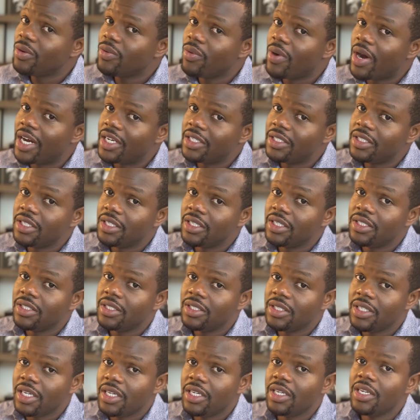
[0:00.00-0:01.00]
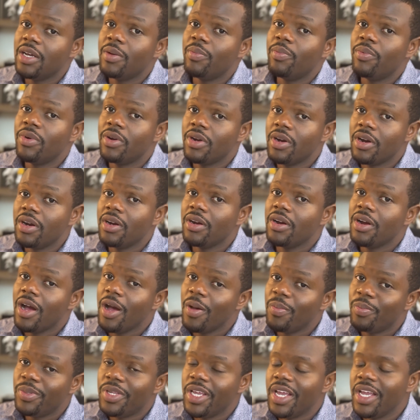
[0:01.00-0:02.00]
watching this, sneaking up on our
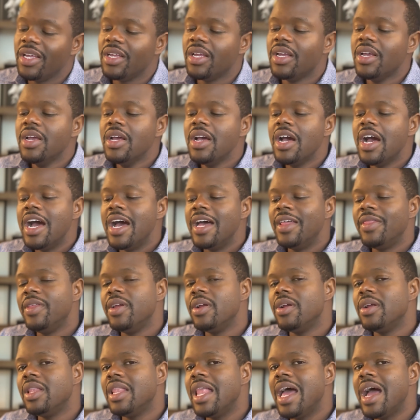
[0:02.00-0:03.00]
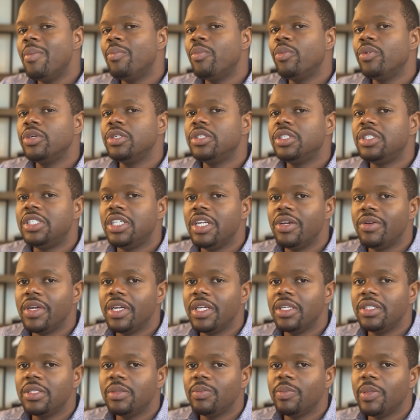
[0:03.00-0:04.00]
update, uh, they're a lot more
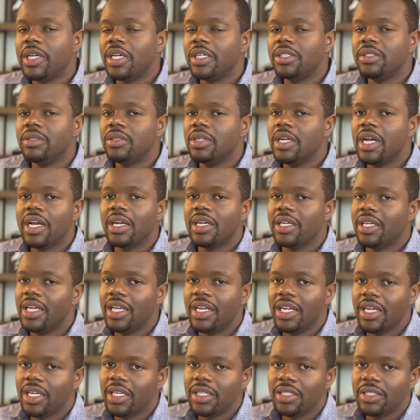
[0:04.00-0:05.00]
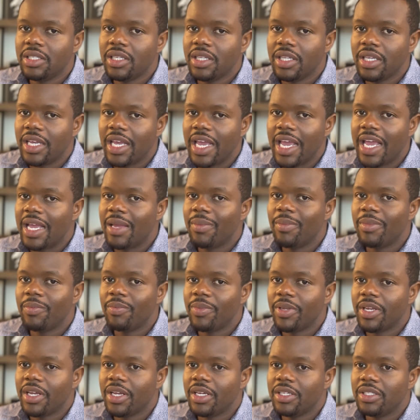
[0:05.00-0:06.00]
serious because they're not getting into the game
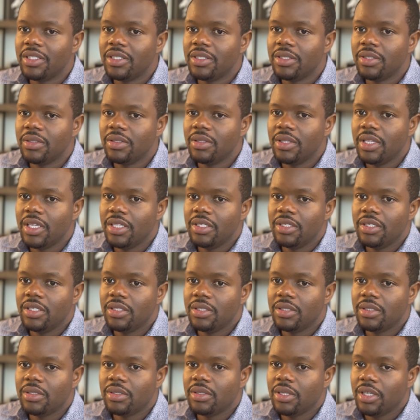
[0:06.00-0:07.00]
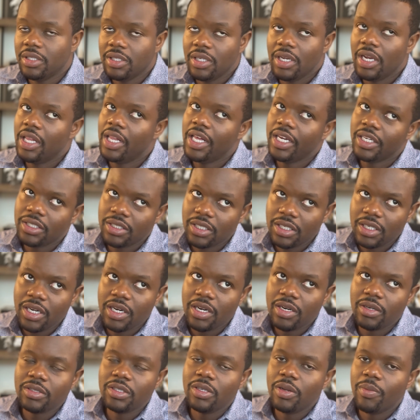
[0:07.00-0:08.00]
because they just, it's an election
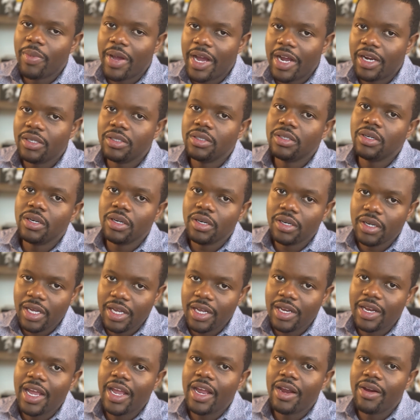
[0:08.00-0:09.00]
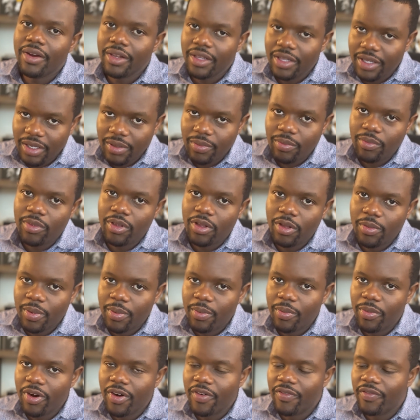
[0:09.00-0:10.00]
year. So buyers are inherently a little bit
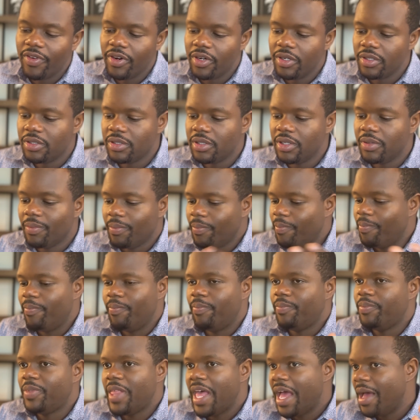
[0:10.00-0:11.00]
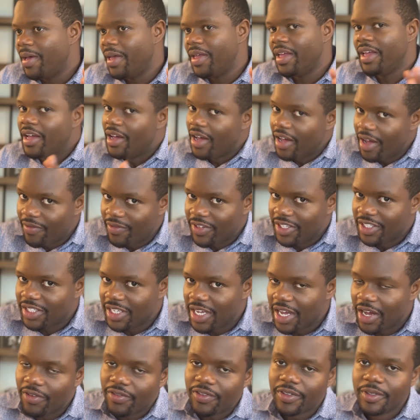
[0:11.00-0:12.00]
more averse. That of
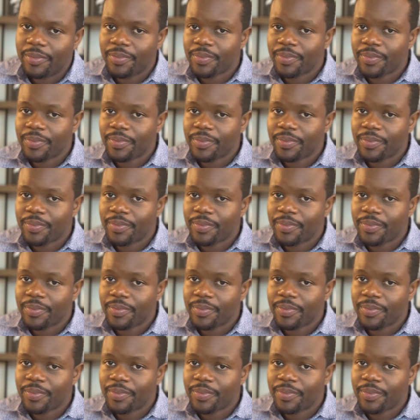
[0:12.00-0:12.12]
itself